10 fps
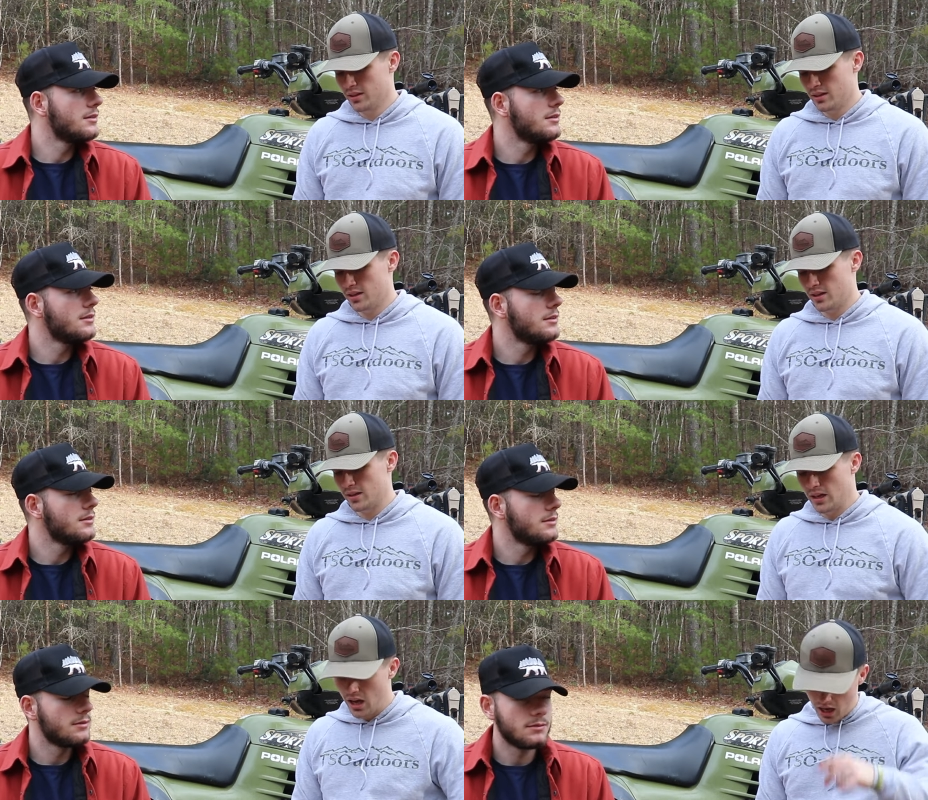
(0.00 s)
Speaker 1: Uh,
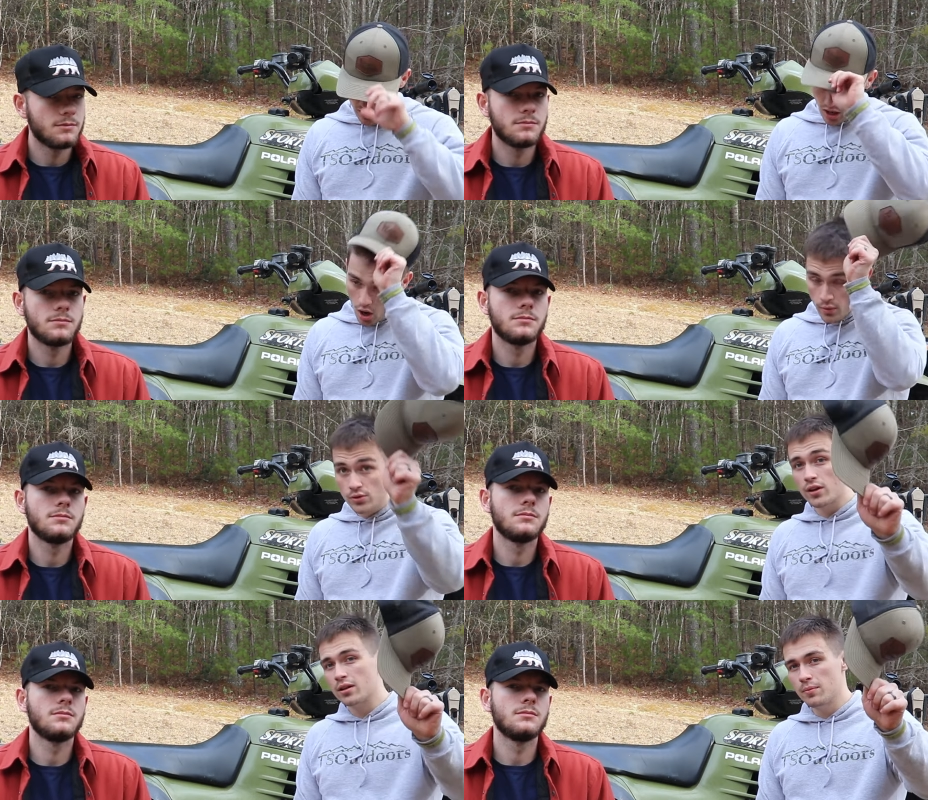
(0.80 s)
always
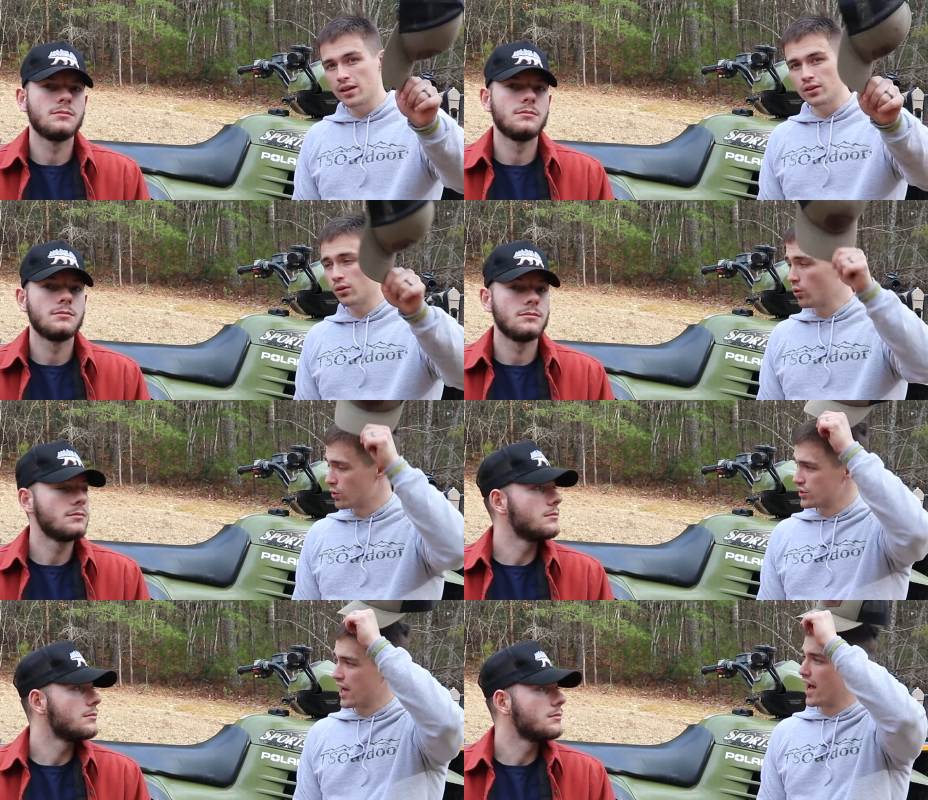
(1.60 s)
recommend
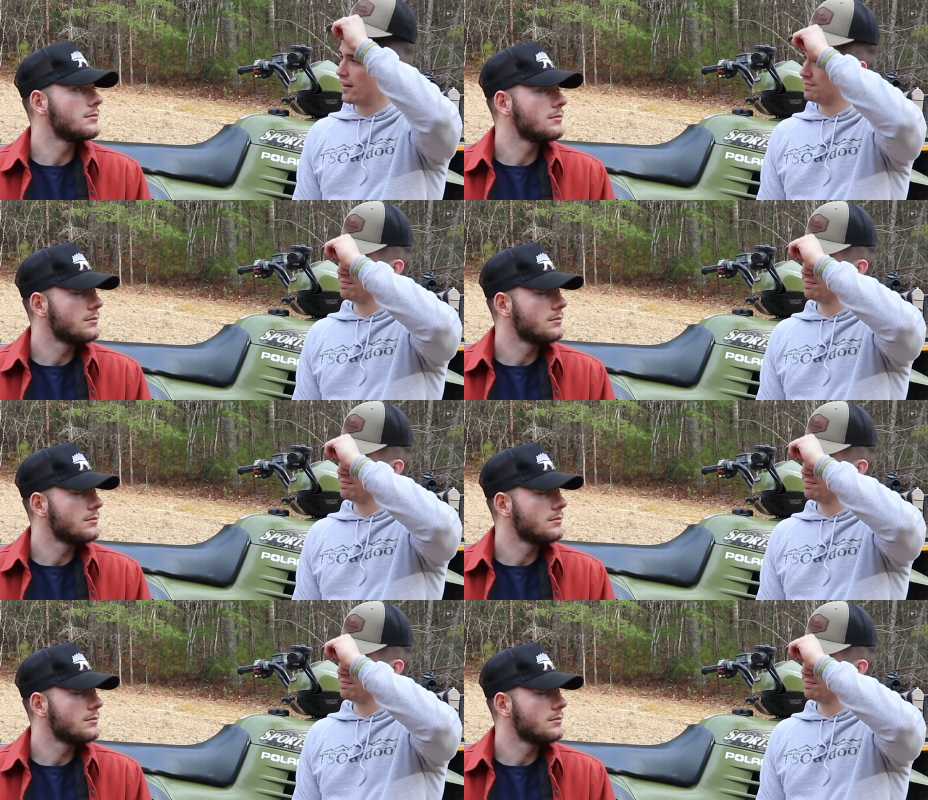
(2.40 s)
orange hat.